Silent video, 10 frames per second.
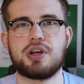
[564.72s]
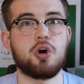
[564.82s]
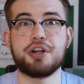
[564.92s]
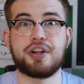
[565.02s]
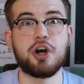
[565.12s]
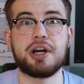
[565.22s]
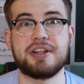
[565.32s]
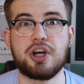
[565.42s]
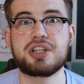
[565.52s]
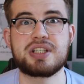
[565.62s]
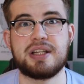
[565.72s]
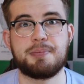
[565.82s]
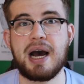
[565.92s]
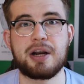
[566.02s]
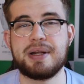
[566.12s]
looked done and
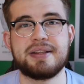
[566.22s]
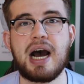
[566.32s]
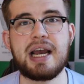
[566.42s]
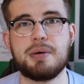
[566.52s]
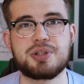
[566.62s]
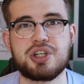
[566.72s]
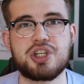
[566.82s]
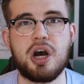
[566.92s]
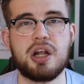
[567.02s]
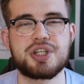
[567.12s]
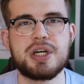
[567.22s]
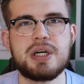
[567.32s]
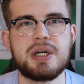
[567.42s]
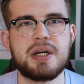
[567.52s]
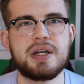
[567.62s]
dusted back when Dyla was in charge,
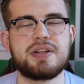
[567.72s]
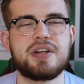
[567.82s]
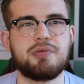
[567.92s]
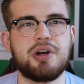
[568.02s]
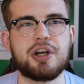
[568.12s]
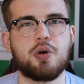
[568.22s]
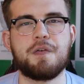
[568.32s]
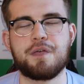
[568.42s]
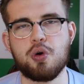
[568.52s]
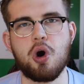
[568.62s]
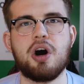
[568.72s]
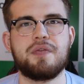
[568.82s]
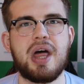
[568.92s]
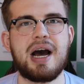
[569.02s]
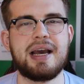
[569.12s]
to really go through all
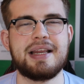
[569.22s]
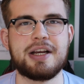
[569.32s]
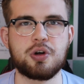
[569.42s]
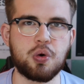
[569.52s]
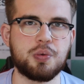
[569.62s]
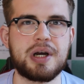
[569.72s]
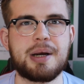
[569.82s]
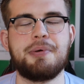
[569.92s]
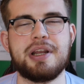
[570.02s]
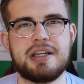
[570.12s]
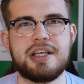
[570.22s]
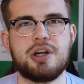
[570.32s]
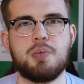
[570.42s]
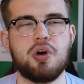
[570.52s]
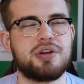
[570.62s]
of that and then go and win a Player of the
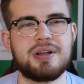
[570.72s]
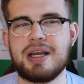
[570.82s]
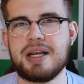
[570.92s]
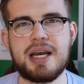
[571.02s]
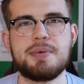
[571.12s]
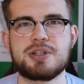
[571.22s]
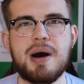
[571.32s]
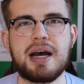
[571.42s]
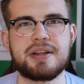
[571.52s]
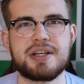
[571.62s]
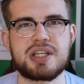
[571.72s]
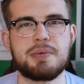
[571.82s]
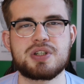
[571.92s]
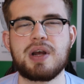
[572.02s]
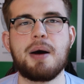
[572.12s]
Year award, it was madness.
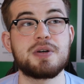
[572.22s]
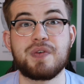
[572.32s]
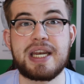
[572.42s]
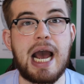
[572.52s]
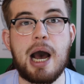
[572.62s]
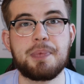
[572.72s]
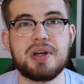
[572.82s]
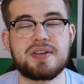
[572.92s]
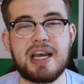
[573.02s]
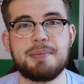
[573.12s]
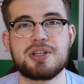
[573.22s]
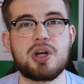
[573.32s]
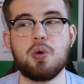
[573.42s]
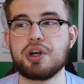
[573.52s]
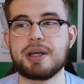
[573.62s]
I was very happy at the time, and
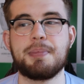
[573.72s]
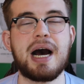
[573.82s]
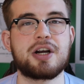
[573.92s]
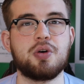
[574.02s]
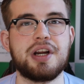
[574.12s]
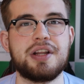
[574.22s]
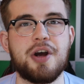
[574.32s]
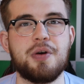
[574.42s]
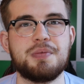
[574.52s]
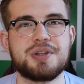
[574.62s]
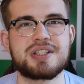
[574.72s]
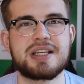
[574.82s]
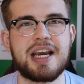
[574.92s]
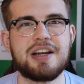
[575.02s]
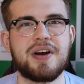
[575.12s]
still looking back on it now, it was
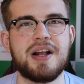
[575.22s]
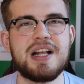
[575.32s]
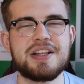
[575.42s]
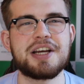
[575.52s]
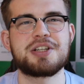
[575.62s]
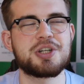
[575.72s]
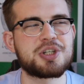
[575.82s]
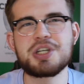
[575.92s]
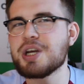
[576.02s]
kind of a nice to just